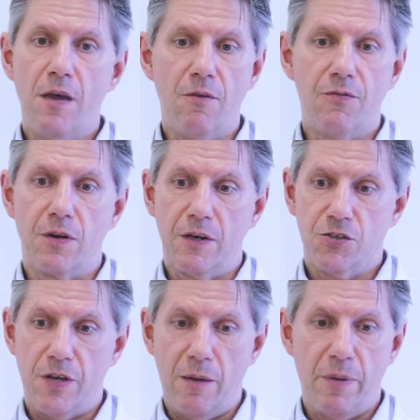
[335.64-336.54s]
if there
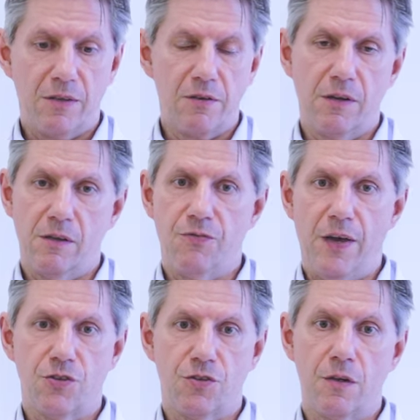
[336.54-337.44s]
is a bacterial
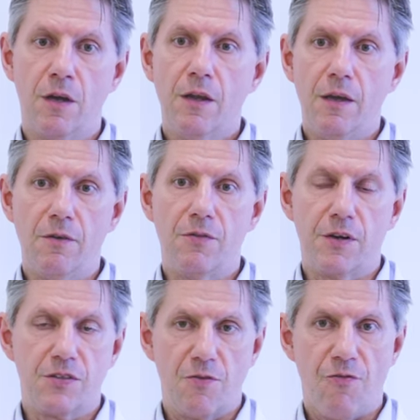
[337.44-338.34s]
infection, if
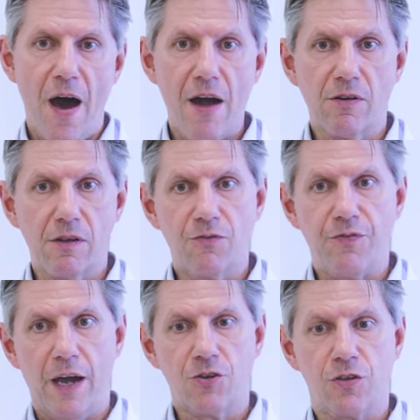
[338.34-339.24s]
there is a viral
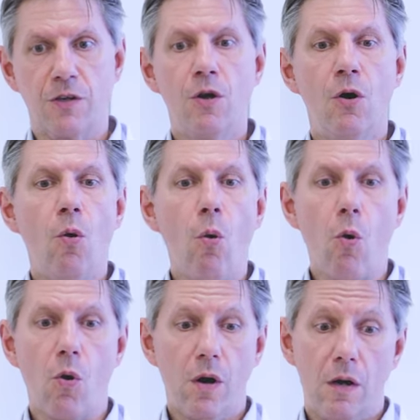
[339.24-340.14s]
infection,
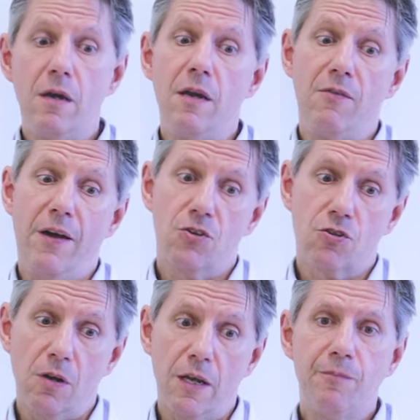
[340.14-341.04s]
or
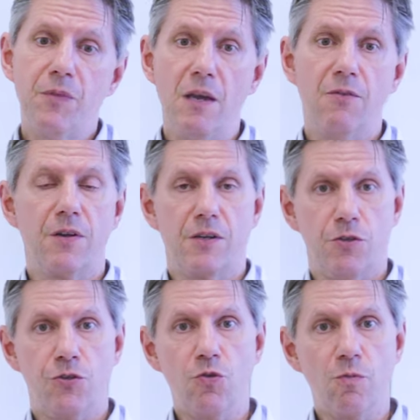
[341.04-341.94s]
eventually if there
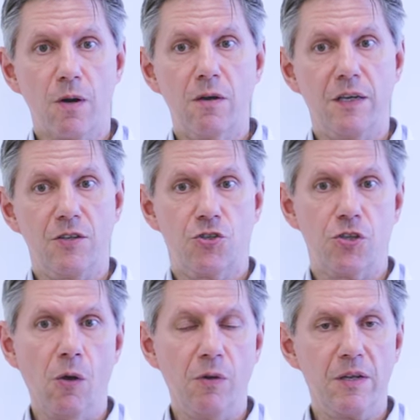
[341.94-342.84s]
is a tumor that is
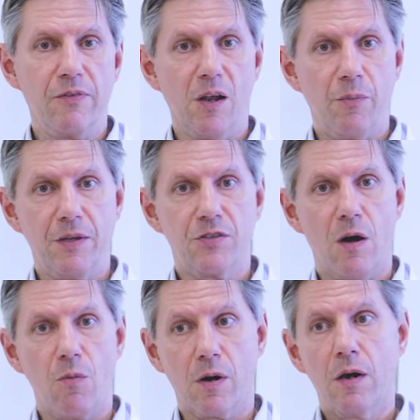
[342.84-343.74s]
slowly developing
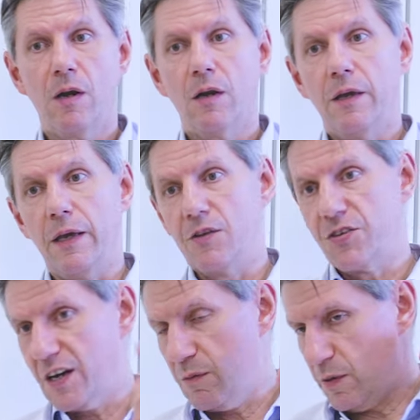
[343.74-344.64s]
somewhere in
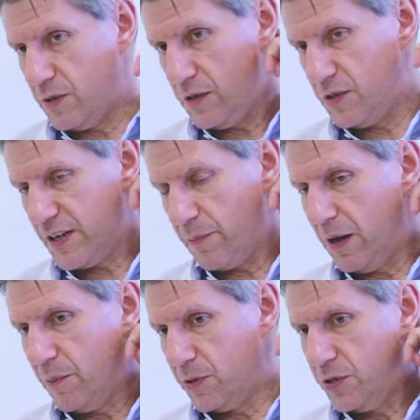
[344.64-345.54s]

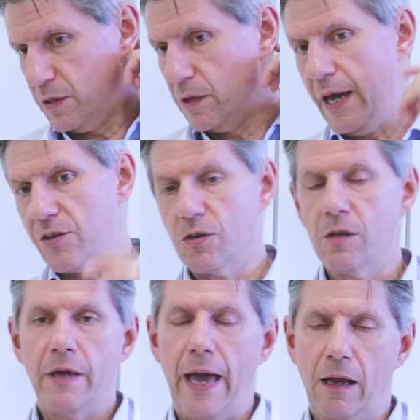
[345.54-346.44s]

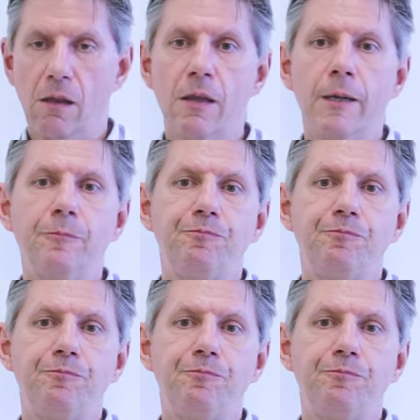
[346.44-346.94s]
cerebellopontine angle.